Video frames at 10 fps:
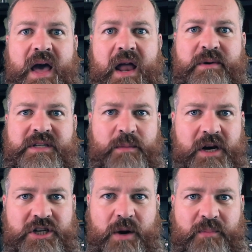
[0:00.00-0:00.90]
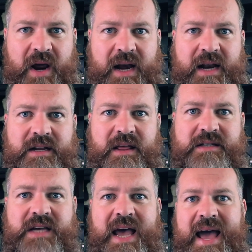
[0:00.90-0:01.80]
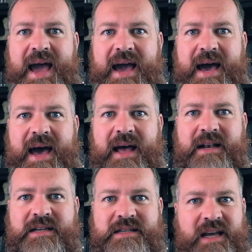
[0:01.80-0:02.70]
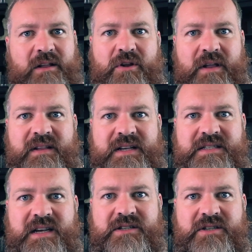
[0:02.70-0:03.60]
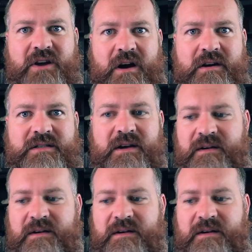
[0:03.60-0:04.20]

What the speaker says: Anyways, I'm going to jump right into this and take a look at these 6 stocks.